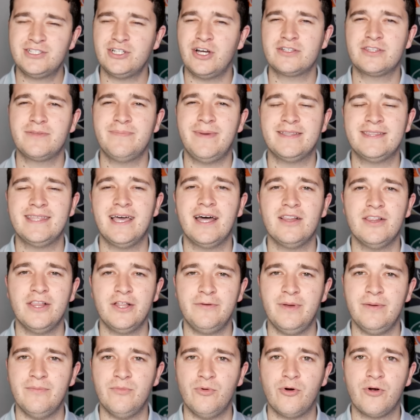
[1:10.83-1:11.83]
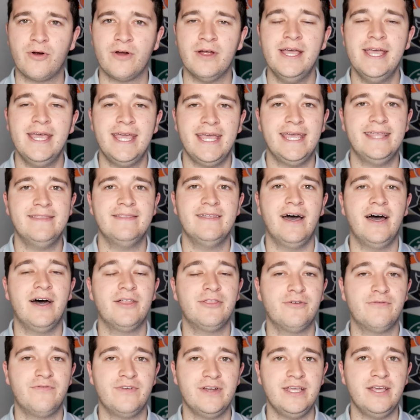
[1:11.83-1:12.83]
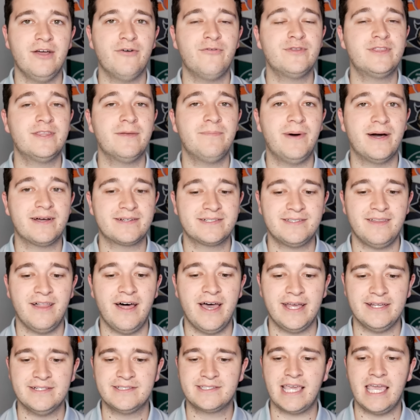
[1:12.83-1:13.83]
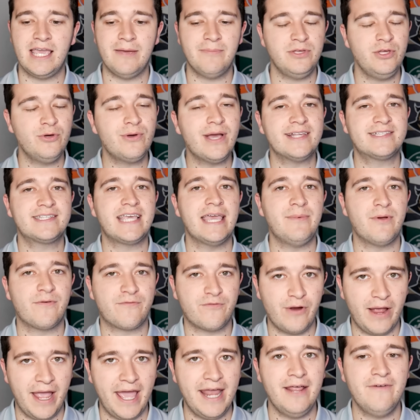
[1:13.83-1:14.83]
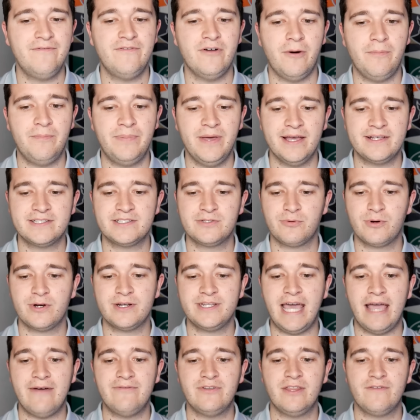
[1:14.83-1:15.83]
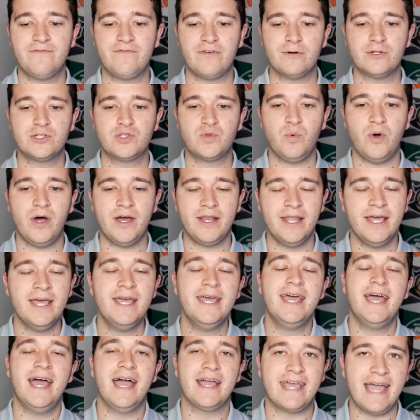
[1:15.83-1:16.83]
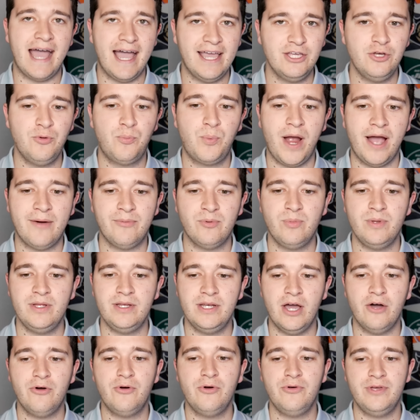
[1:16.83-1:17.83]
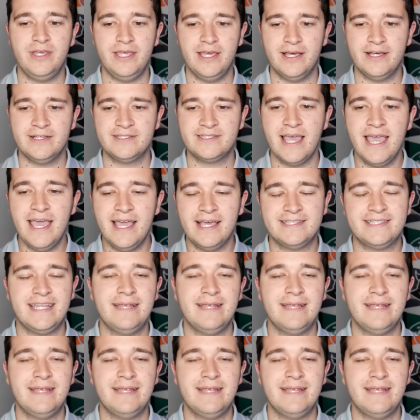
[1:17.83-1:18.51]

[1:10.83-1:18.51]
Talked about that a little bit more in the other video with the Bucks Lions game. But you guys came here for NFL picks. We're diving into the first one. A guy you probably know who he is.